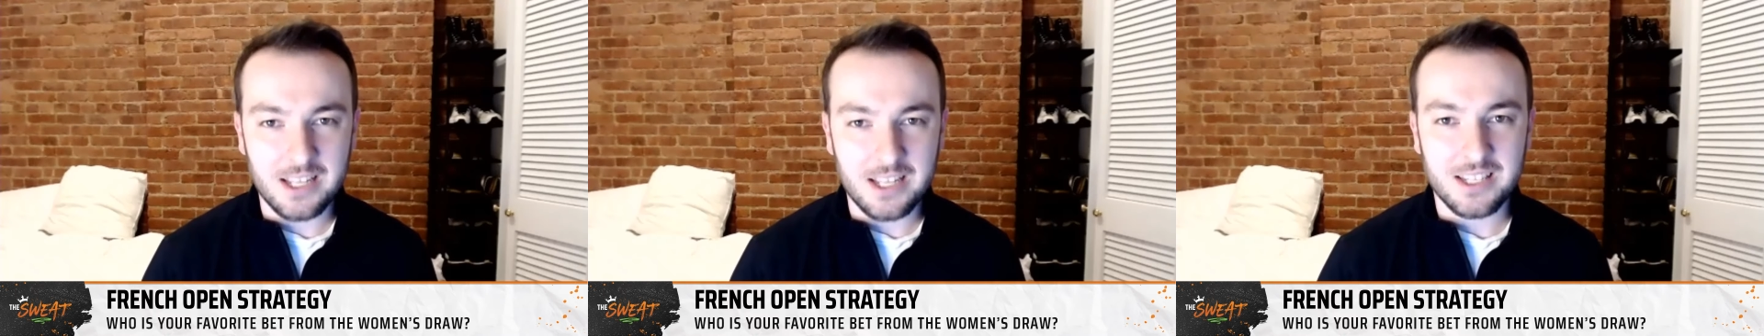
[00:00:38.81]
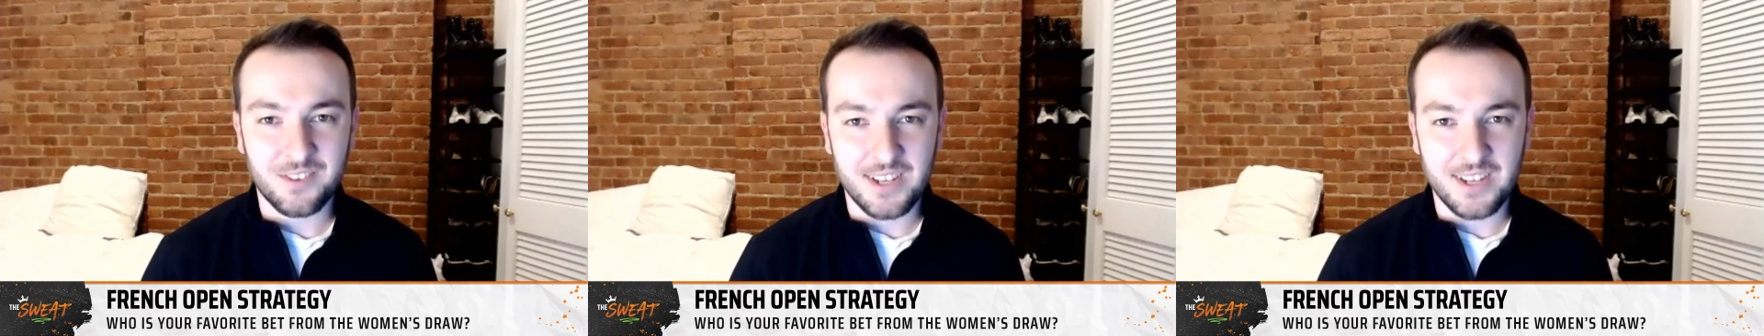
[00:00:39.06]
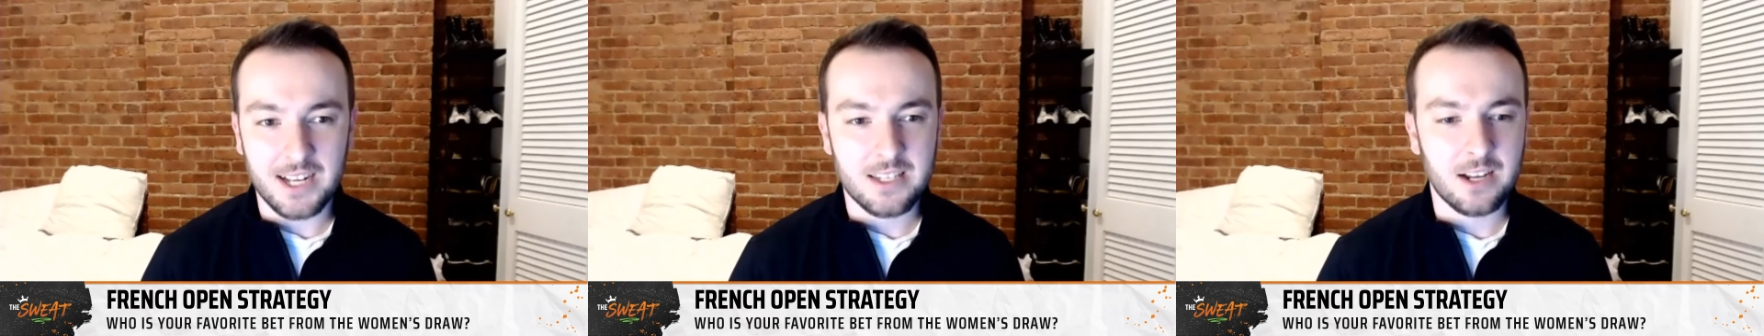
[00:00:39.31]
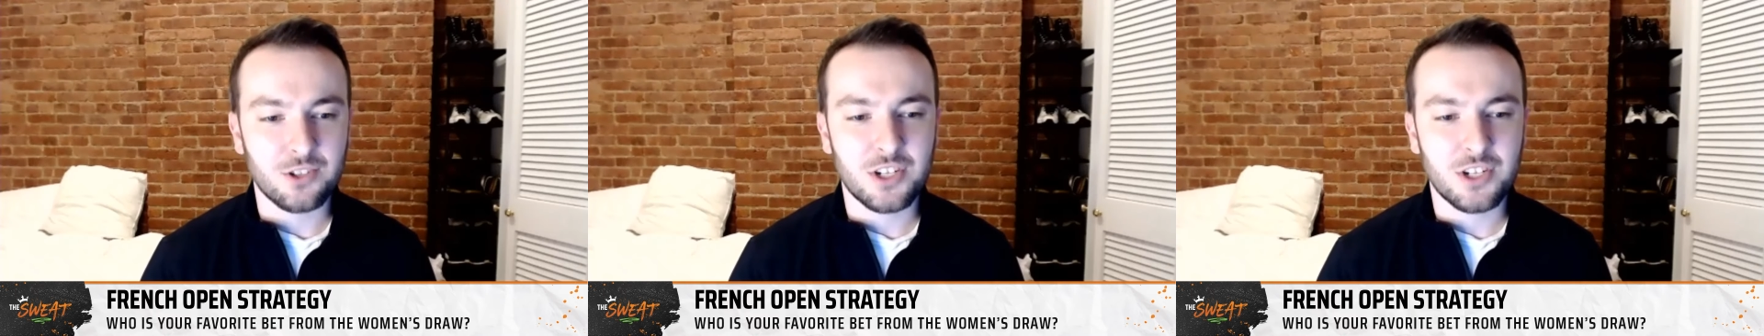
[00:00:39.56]
in
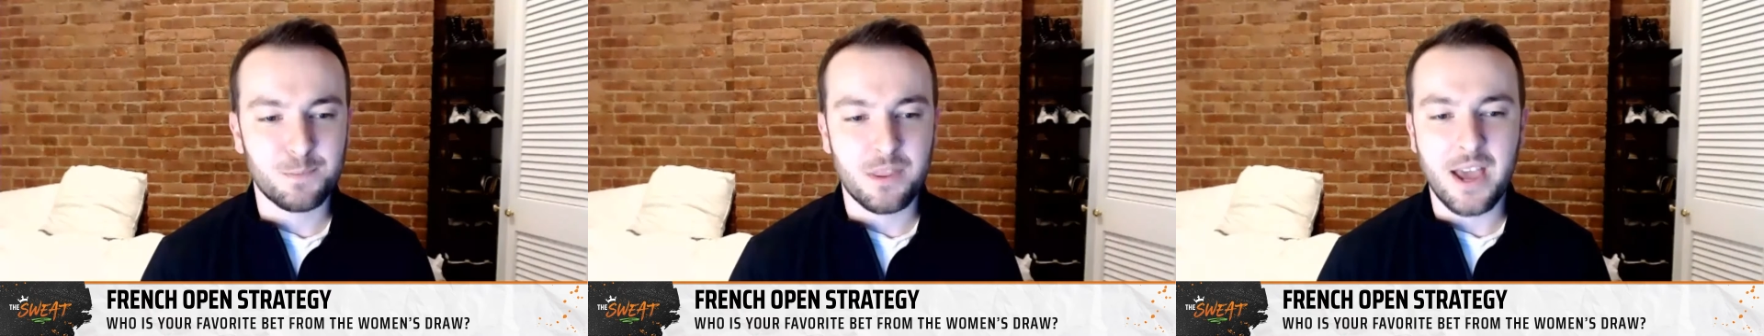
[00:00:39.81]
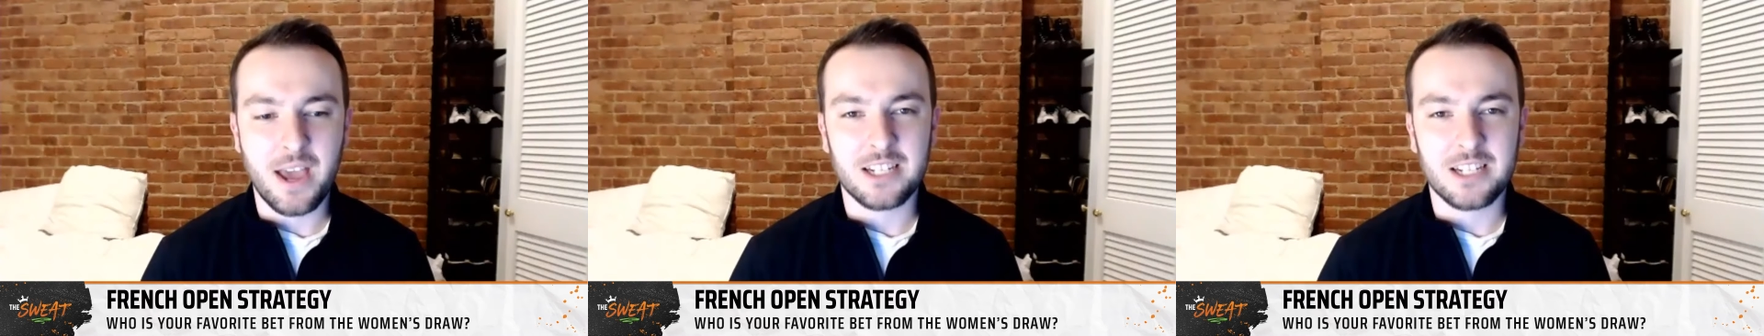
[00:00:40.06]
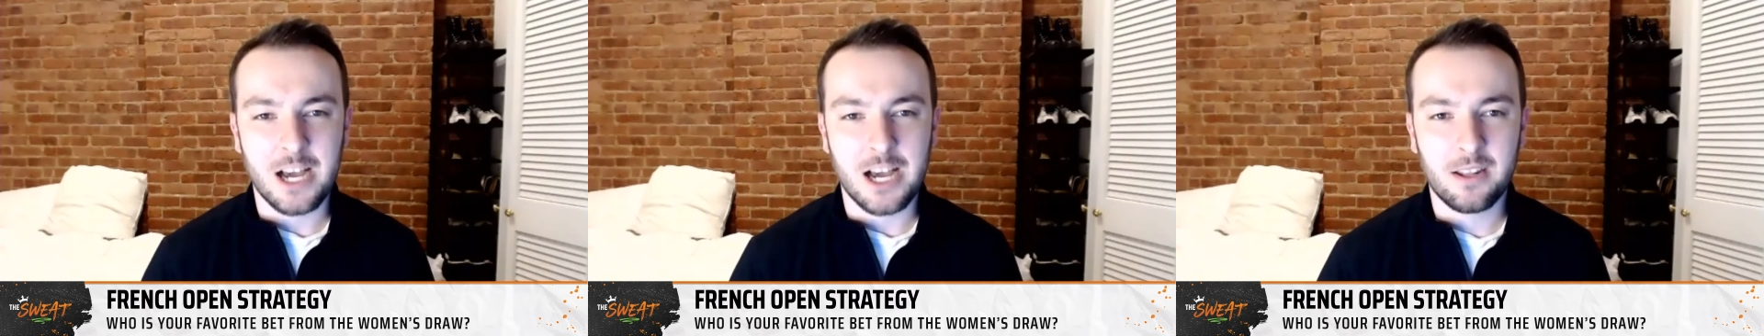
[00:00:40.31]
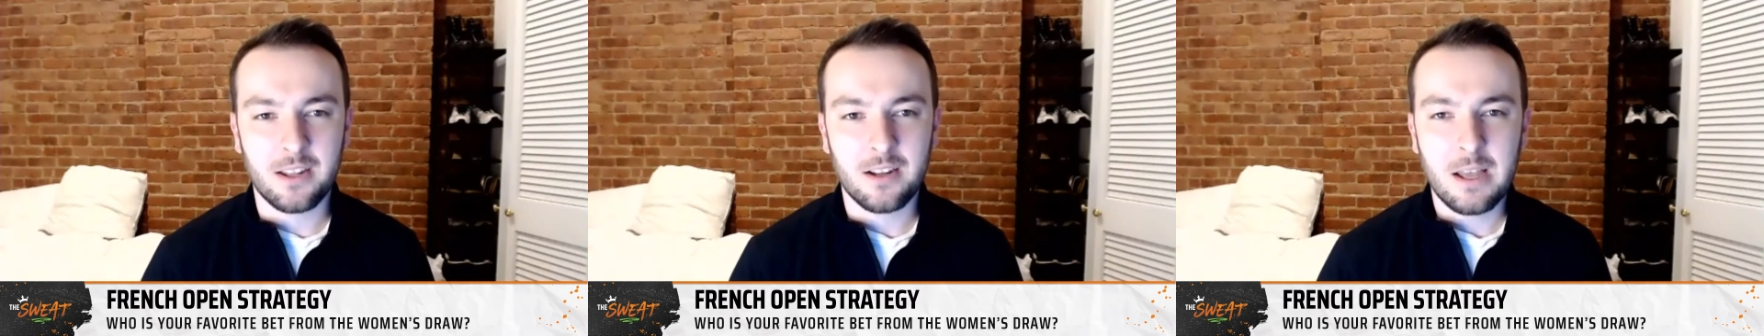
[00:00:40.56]
Swiatek. She's been that
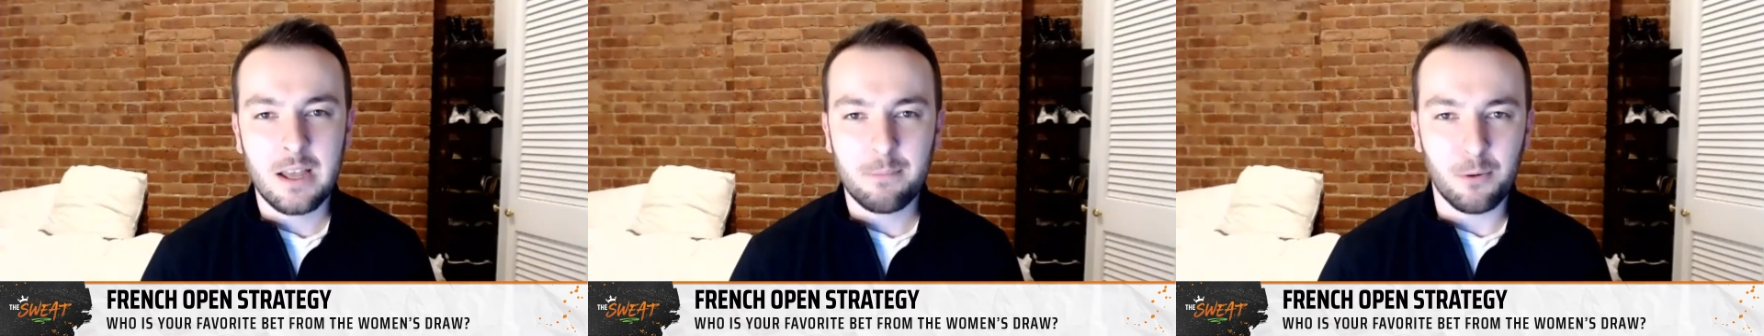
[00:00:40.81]
dominant.